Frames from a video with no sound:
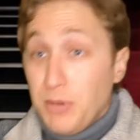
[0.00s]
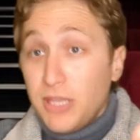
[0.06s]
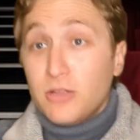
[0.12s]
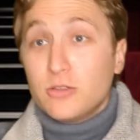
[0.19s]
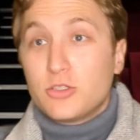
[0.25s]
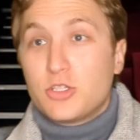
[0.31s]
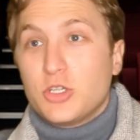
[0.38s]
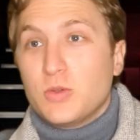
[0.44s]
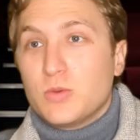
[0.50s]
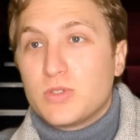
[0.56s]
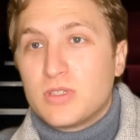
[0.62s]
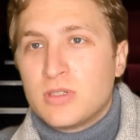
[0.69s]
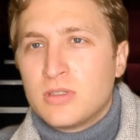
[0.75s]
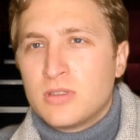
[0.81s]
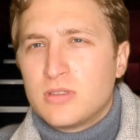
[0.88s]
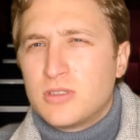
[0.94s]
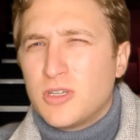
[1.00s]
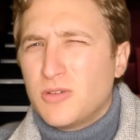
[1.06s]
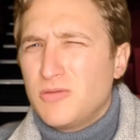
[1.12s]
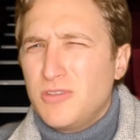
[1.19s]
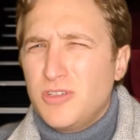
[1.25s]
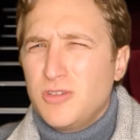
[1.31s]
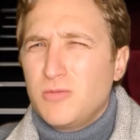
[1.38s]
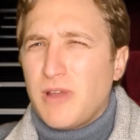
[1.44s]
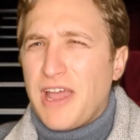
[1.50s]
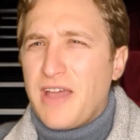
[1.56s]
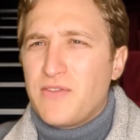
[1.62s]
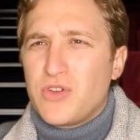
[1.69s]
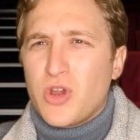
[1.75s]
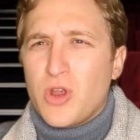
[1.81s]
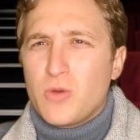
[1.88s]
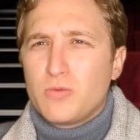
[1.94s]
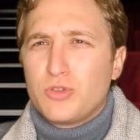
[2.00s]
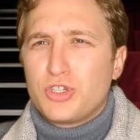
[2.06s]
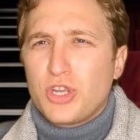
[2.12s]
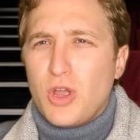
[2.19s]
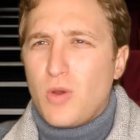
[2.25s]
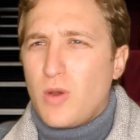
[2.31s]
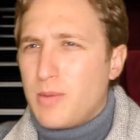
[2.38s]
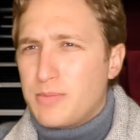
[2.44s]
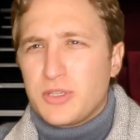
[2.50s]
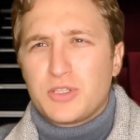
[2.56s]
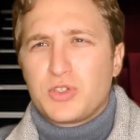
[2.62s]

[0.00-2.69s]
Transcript: Beetlejuice, don't you have your own show up the